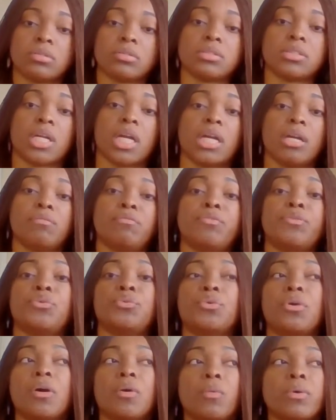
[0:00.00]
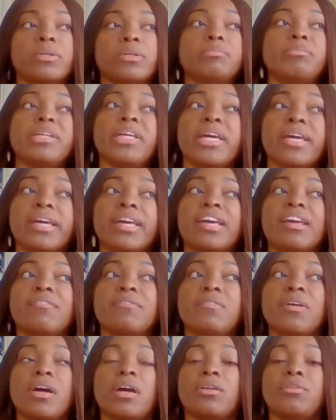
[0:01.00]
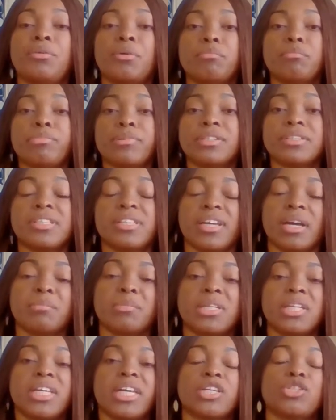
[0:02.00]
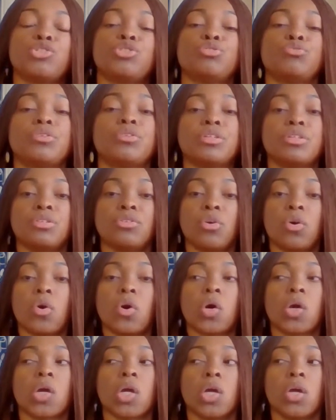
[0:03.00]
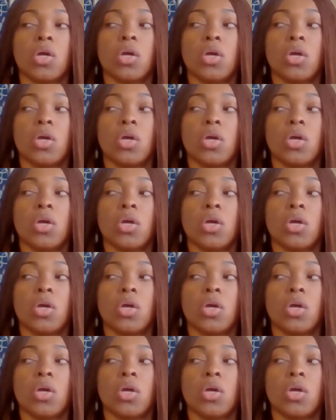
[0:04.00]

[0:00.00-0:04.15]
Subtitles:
Say, if you are well behaved and your birthday, I'm going to get you a dog.